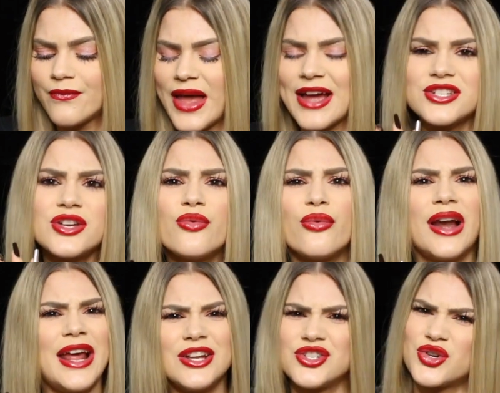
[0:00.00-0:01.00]
actually
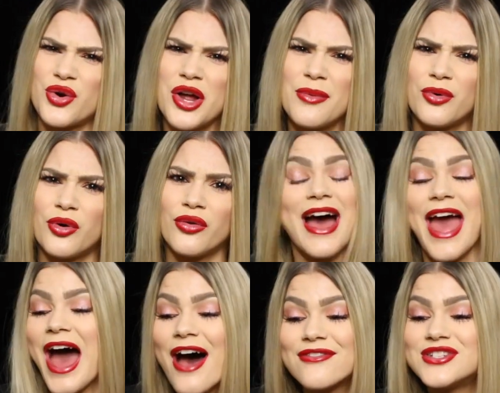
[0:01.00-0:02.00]
really enjoyable. I
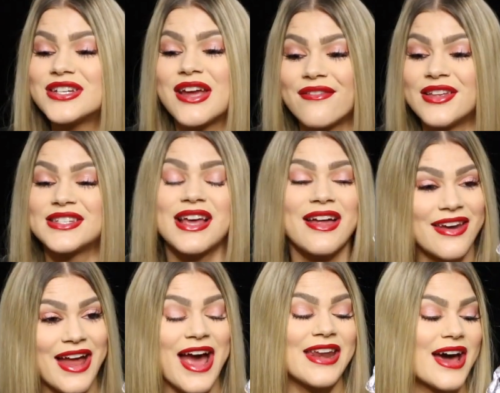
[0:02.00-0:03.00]
have to give this a
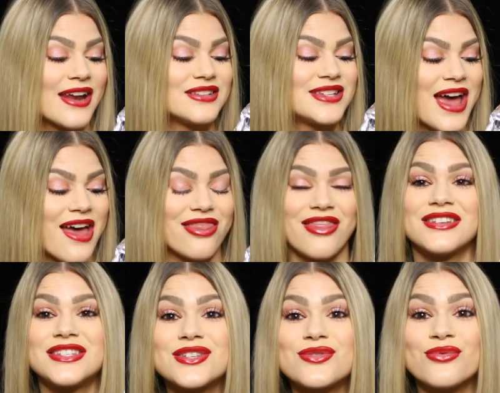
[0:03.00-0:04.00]
9 out of 10.
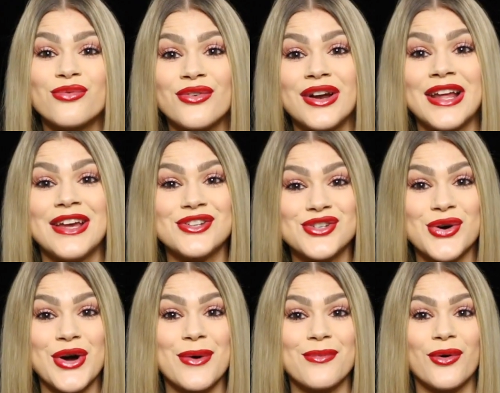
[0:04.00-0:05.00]
This is really
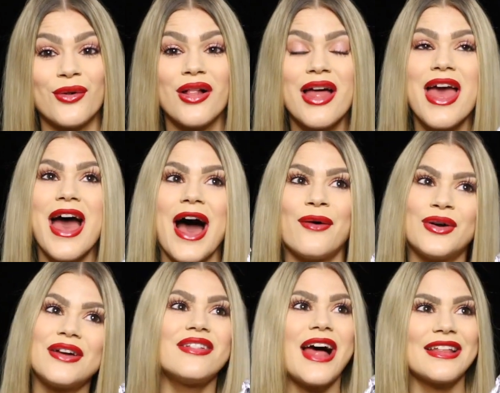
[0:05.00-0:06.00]
enjoyable. I
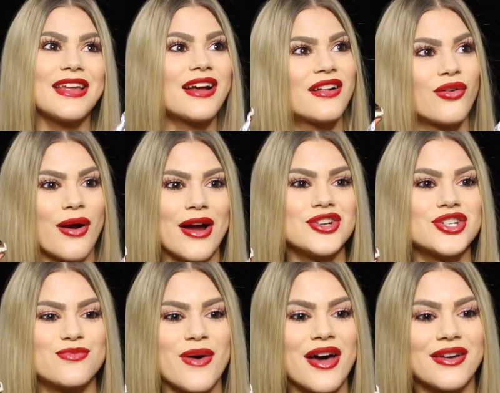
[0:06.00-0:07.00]
would have liked a crunch,
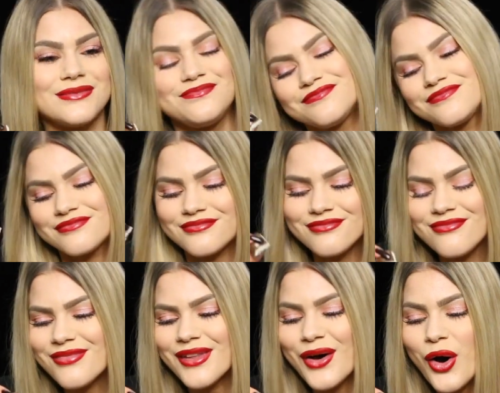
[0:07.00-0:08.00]
but
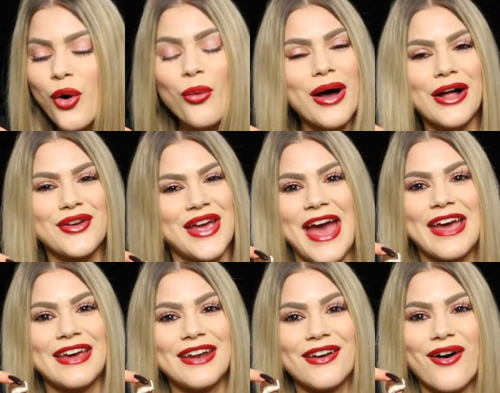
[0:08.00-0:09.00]
oh well, you
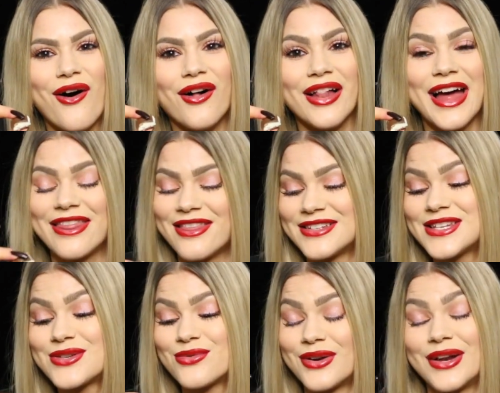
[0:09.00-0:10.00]
can't get it all, and this
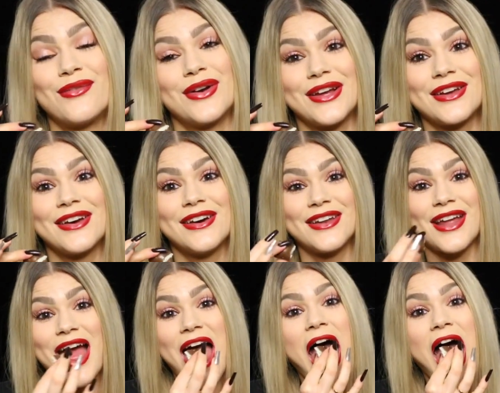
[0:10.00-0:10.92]
is really, really good.